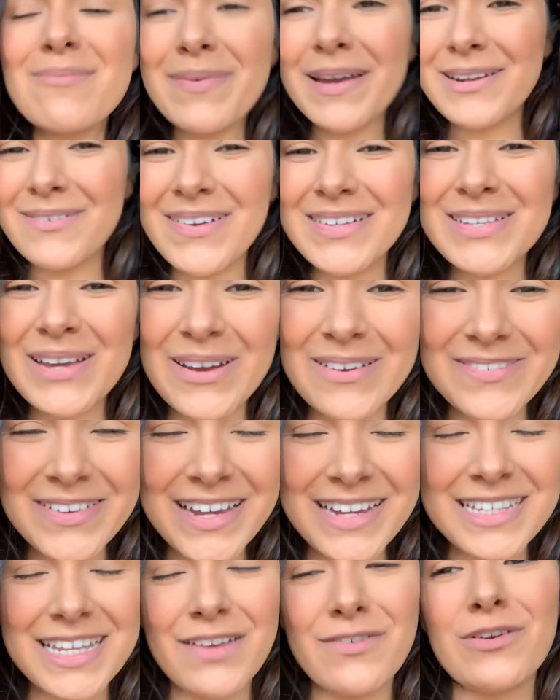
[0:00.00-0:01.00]
But anyways, I hope you
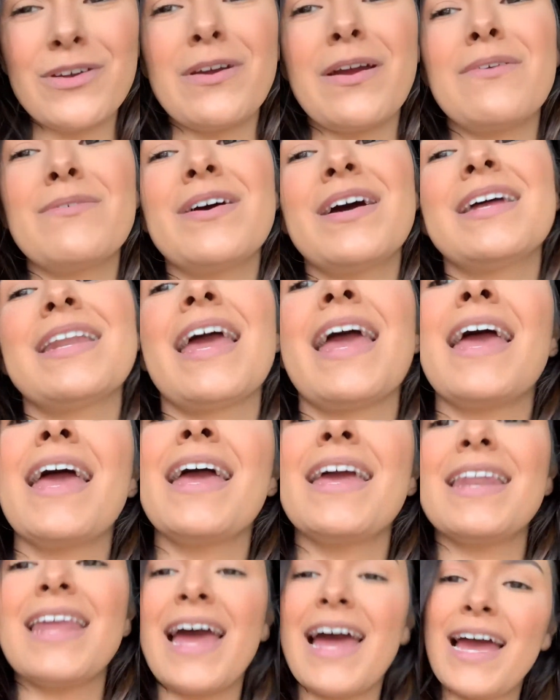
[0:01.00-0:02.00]
guys have a great one,
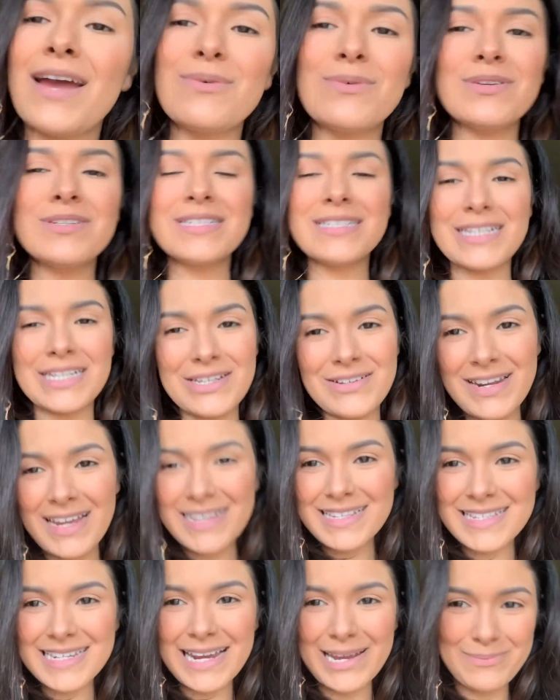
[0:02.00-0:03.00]
and I will see you
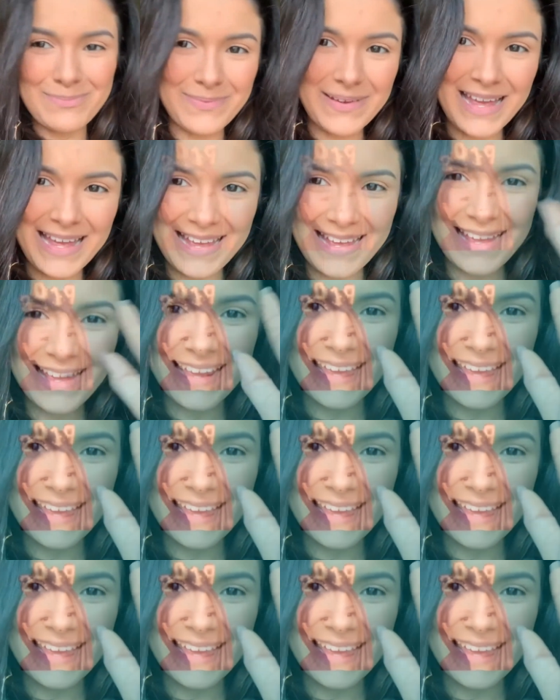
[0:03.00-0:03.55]
next time. Bye.